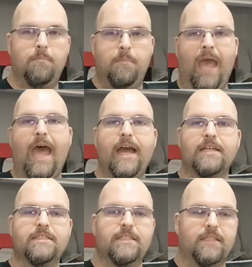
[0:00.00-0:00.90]

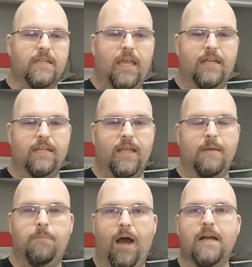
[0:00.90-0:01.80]
bags
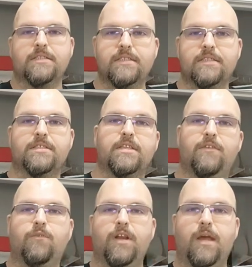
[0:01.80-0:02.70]
and boxes and
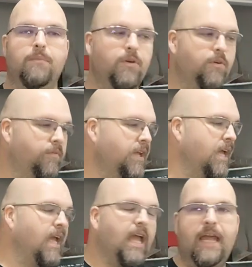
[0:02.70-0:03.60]
stuff when I moved.
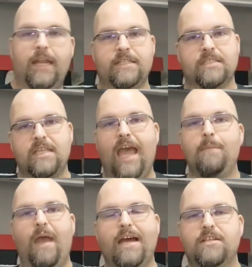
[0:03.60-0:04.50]
And I just
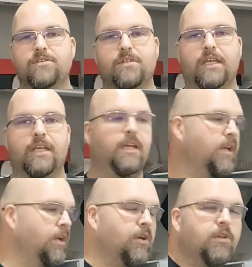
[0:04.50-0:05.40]
haphazardly
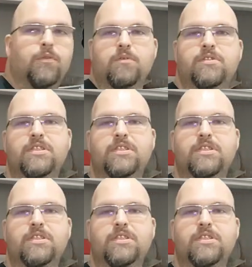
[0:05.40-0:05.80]
threw